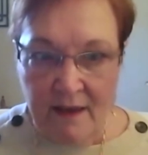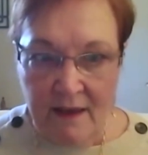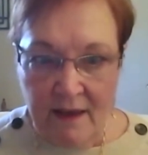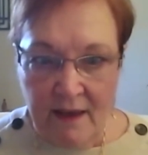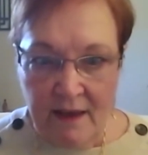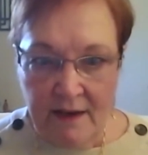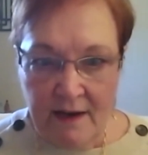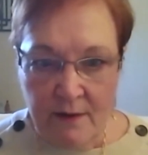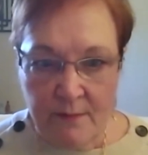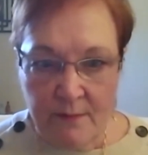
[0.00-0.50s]

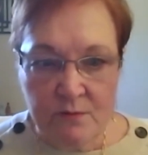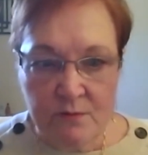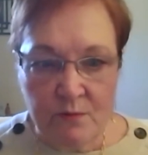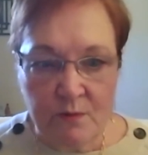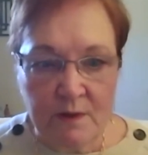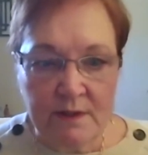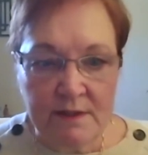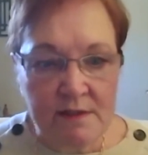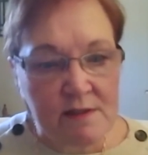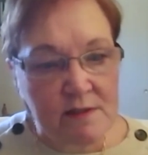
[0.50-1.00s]
And I was
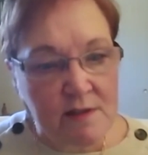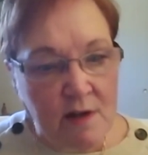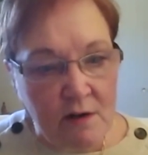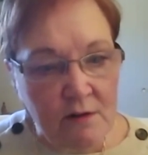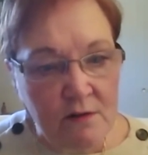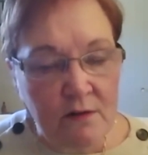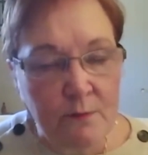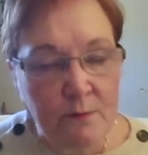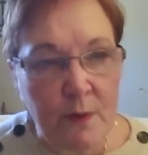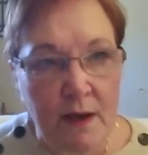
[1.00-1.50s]
really
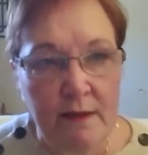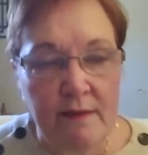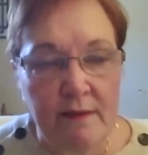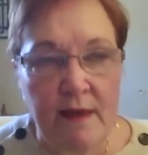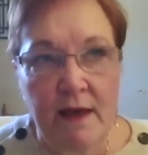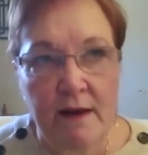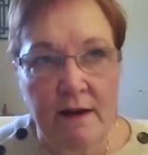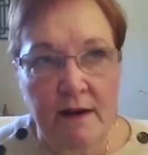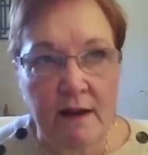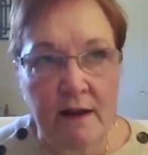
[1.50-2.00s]
startled by
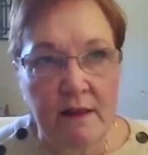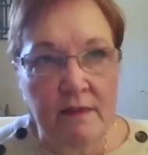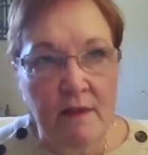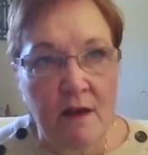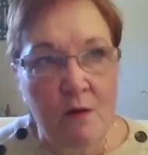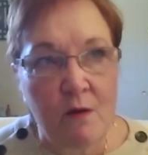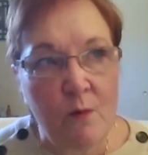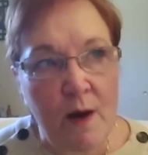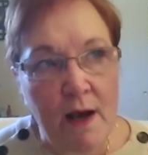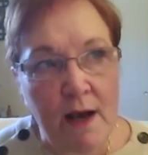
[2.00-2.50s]
that. And I
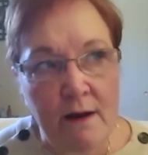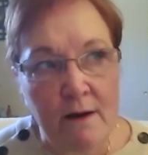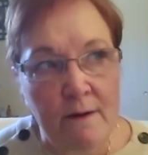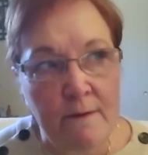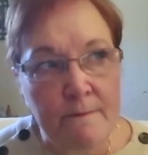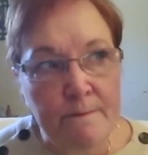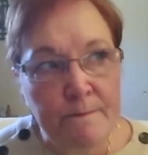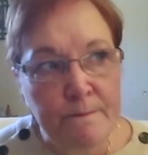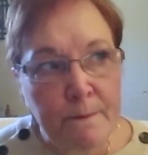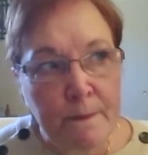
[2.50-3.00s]
thought,
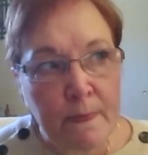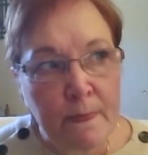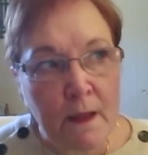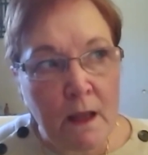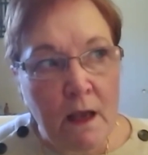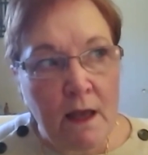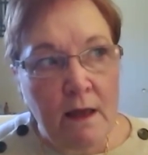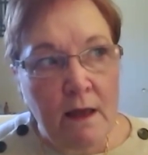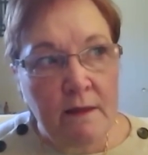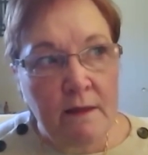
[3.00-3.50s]
wow,
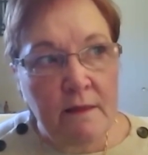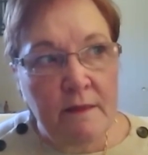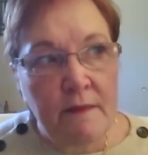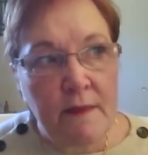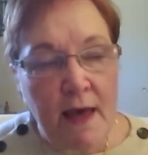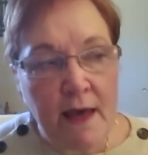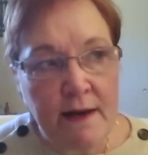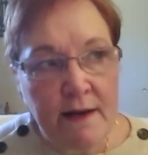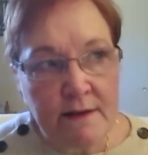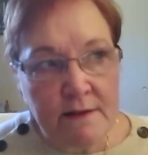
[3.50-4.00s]

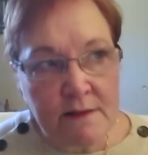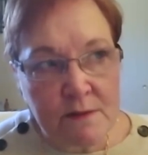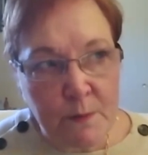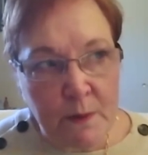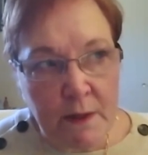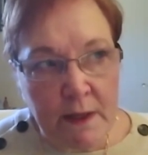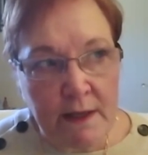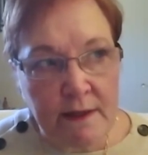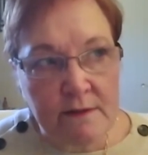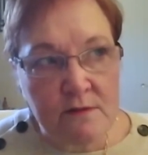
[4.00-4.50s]
that
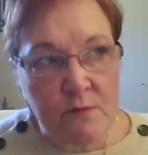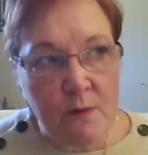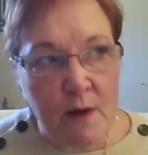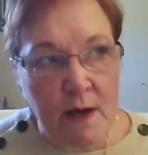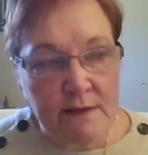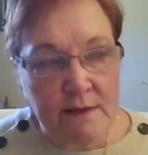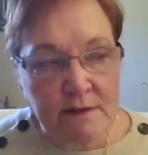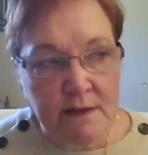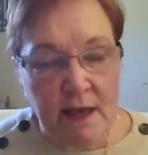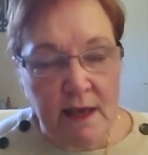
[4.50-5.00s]
explains why
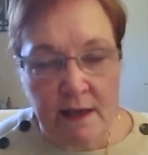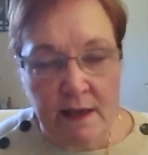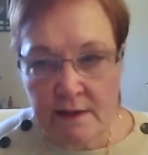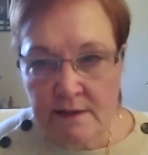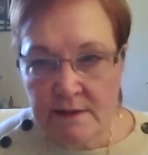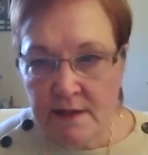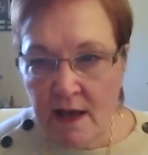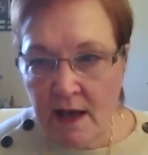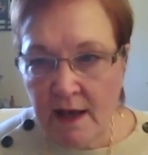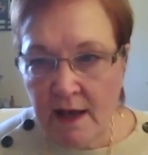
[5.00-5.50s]
he's
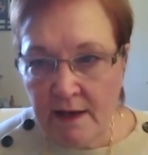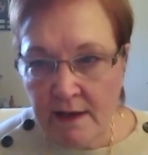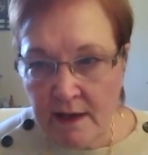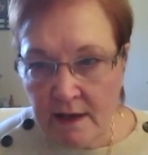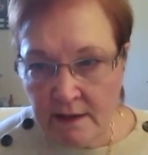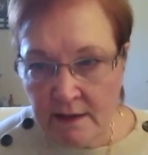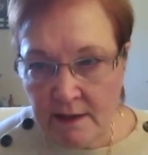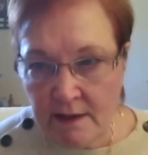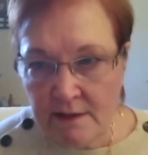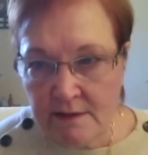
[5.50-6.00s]

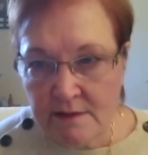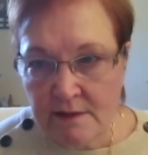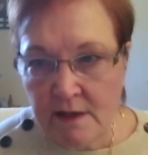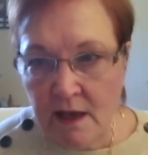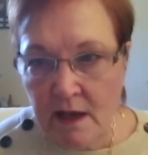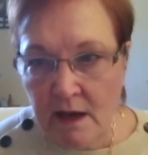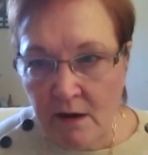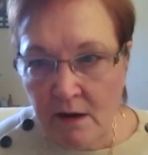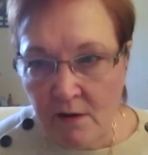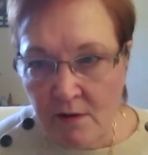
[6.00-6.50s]
catatonic. He's
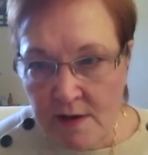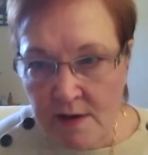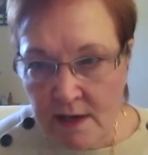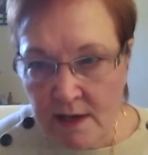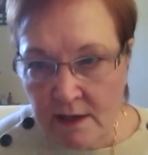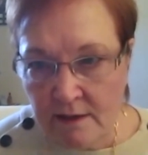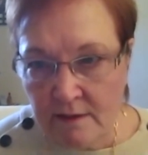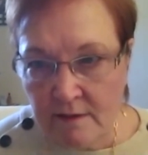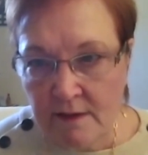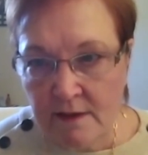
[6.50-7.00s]

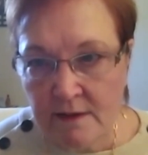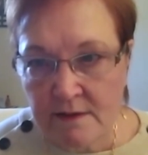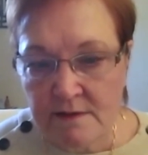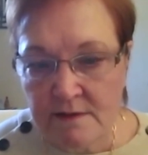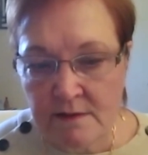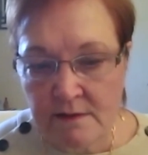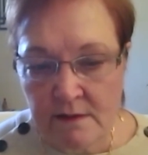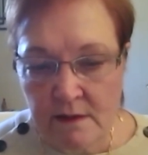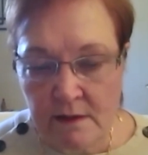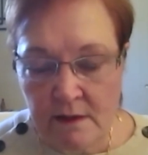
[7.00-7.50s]
carrying
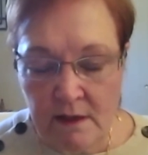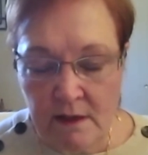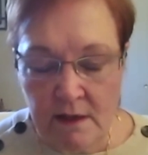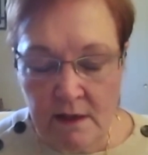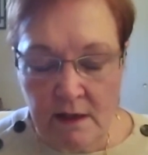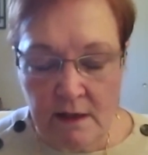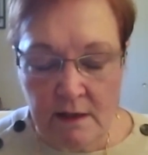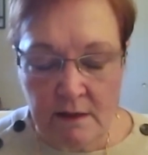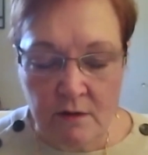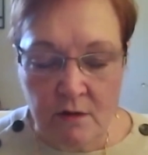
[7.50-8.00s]
this
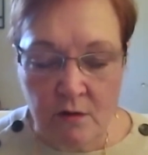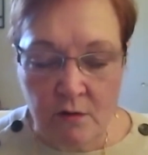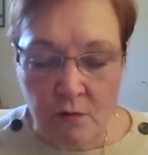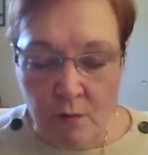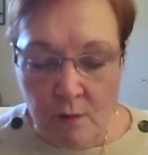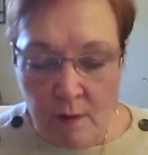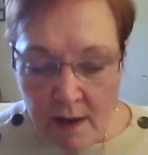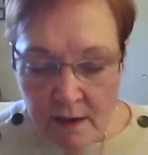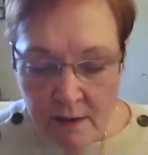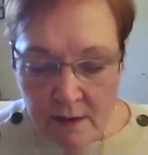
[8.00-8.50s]

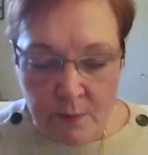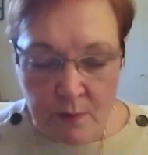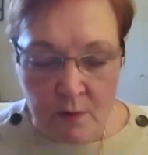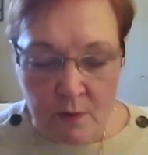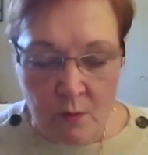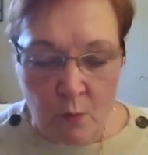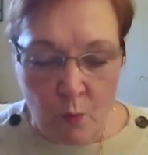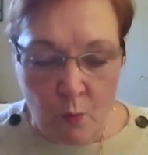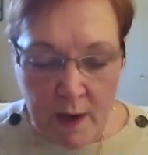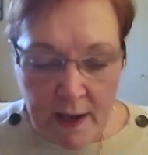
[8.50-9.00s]

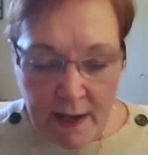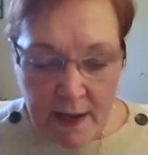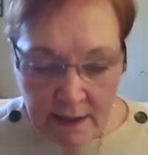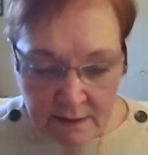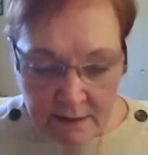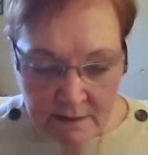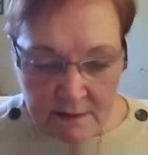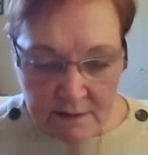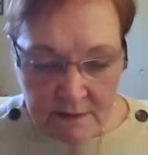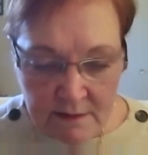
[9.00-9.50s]
incredible
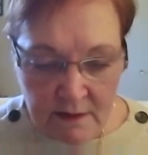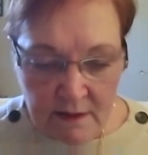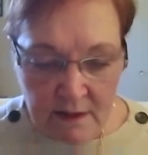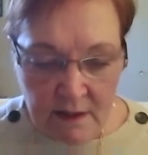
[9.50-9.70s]
weight.